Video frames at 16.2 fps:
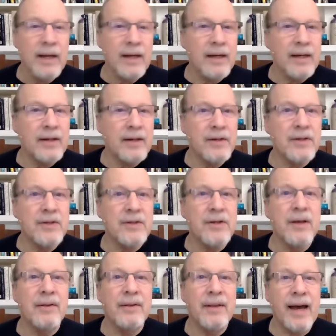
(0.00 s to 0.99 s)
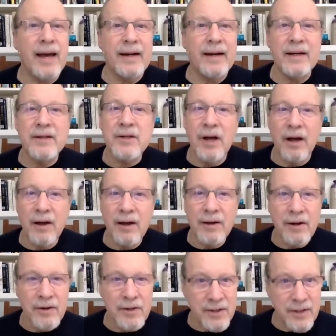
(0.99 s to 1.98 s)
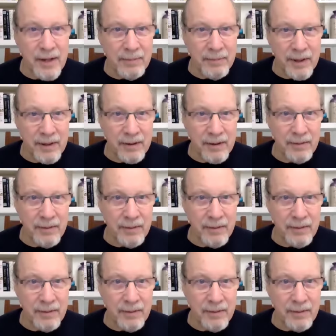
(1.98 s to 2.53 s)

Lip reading: is that it's on our stomach